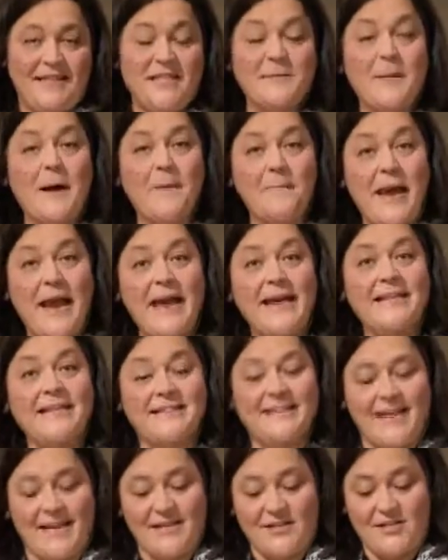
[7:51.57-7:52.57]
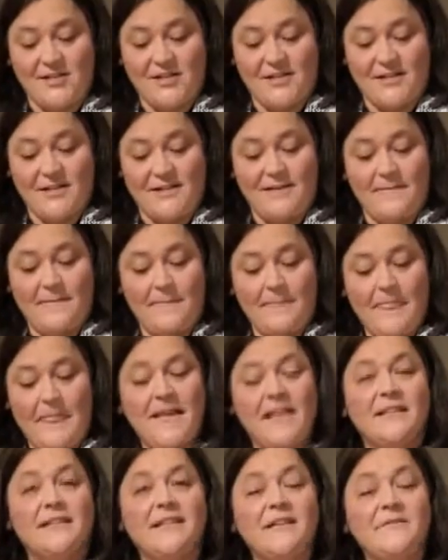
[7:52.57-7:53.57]
It's about paying attention,
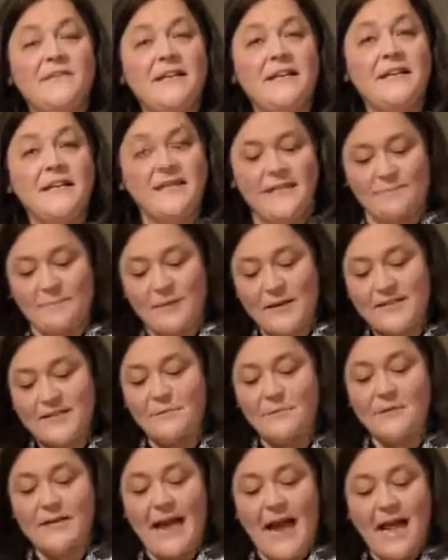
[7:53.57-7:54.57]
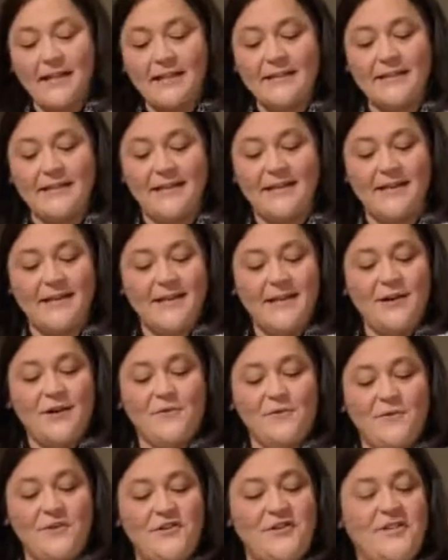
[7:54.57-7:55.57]
living in the present reality,
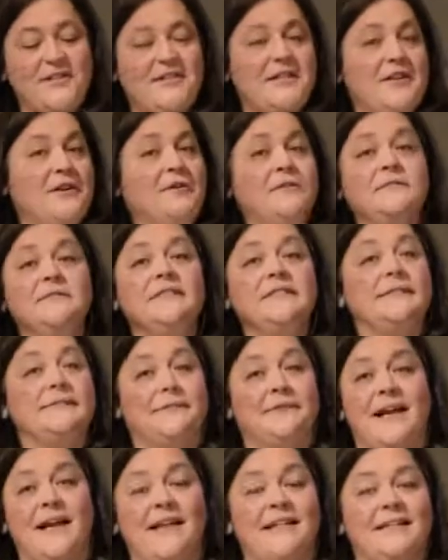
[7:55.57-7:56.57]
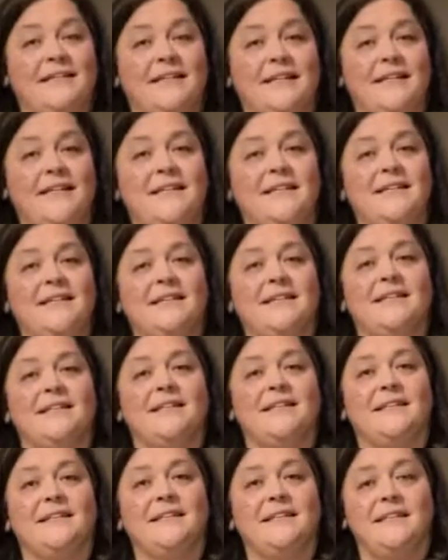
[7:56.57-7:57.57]
which is the only reality.
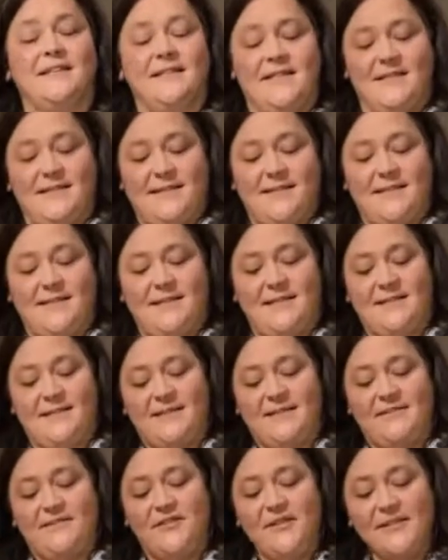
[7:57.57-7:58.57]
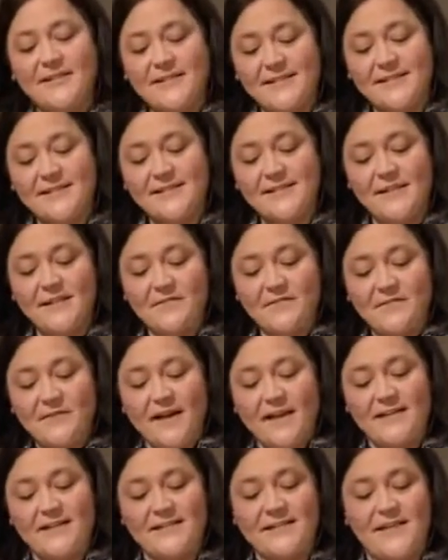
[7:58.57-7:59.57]
Jesus
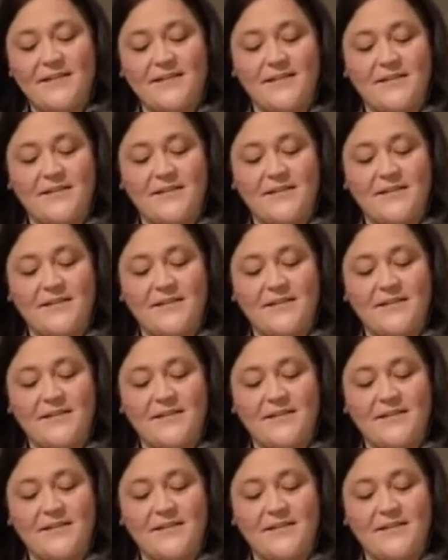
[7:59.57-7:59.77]
invites